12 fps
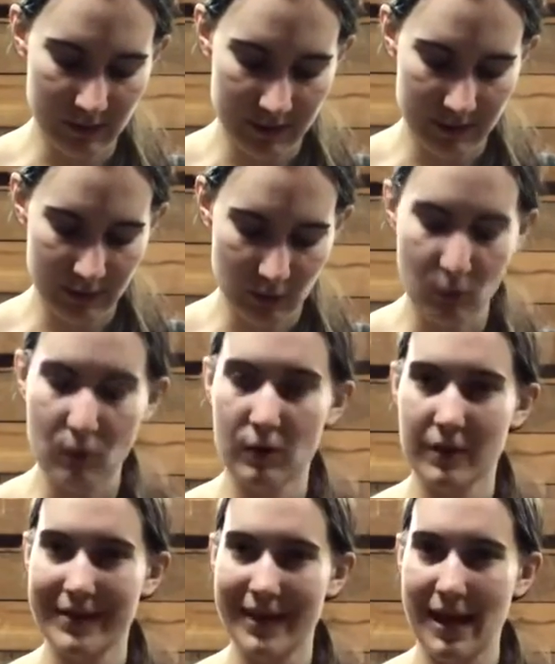like the
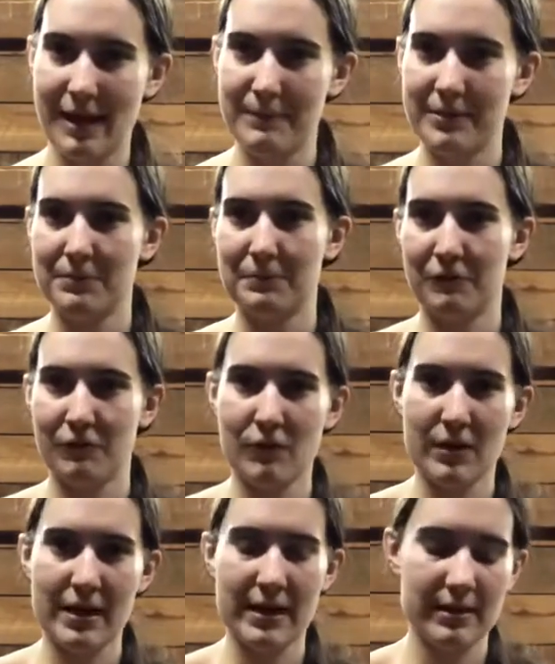war that happened
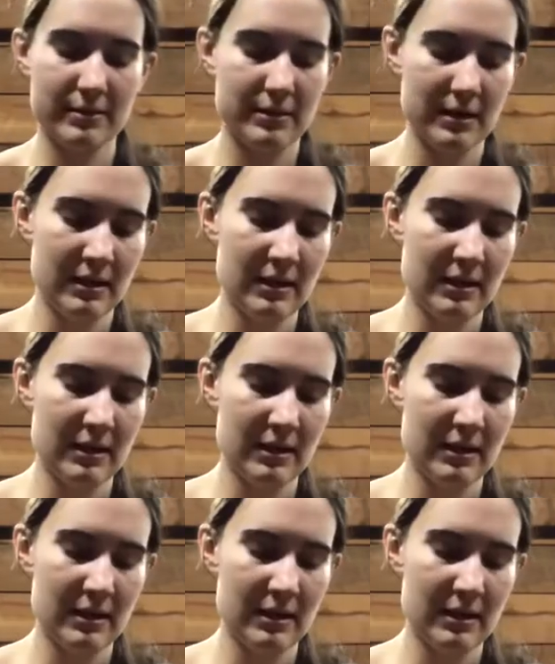beforehand,